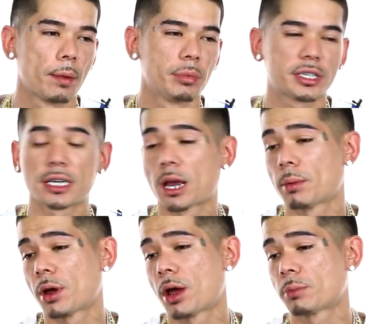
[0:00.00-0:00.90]
But What's see,
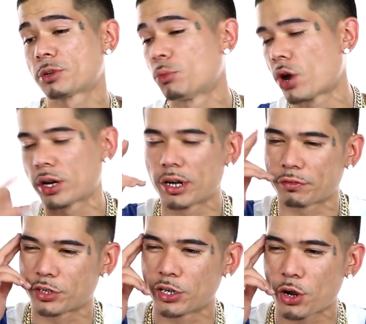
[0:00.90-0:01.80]
I'm, I'm, smart
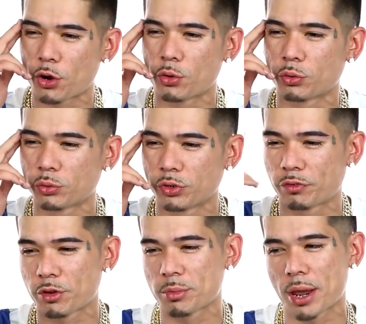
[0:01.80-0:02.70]
enough to know, you
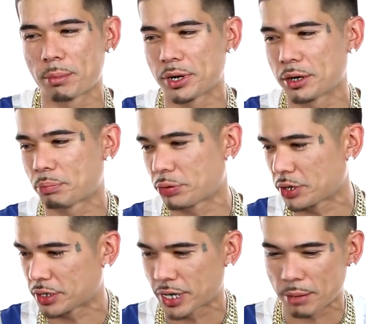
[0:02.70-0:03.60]
feel me? I've been to
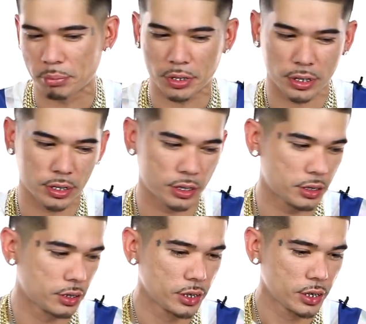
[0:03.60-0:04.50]
prison, I've been
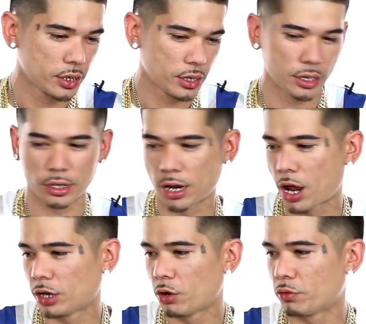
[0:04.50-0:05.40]
to
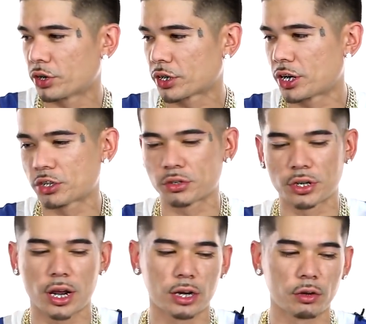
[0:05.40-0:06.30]
all over the
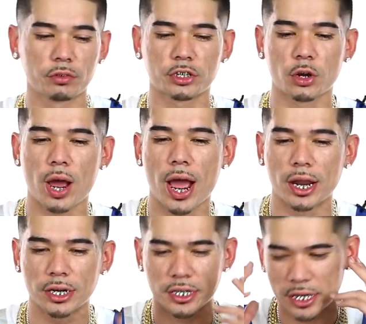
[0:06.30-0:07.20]
country, all over, so I
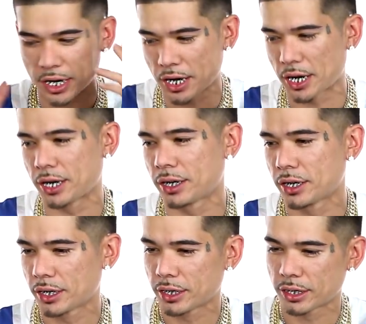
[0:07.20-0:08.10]
understand.
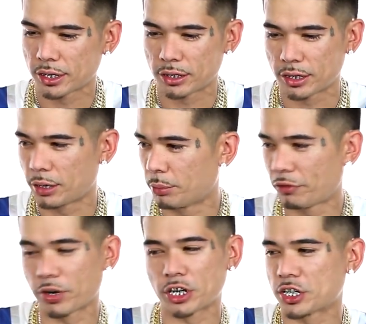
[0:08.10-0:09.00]
A
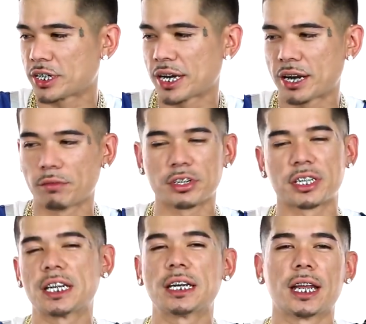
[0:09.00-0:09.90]
motherfucker just ain't never
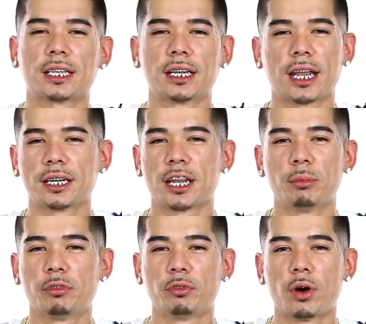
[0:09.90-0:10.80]
seen nothing like
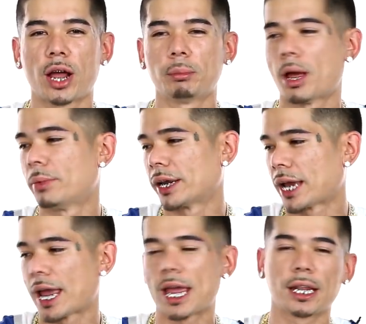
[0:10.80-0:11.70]
that before. I'm, I'm like
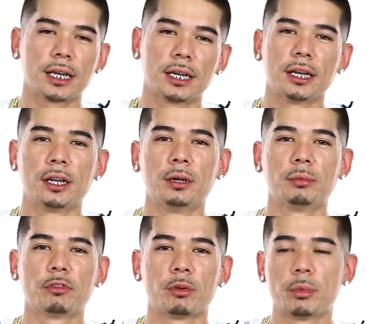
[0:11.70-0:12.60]
an alien to
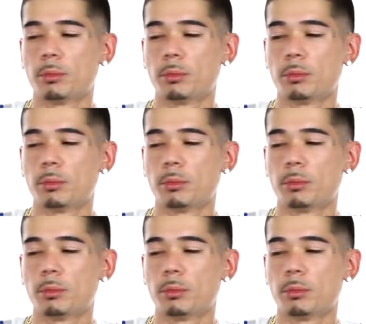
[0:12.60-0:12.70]
them, you feel me?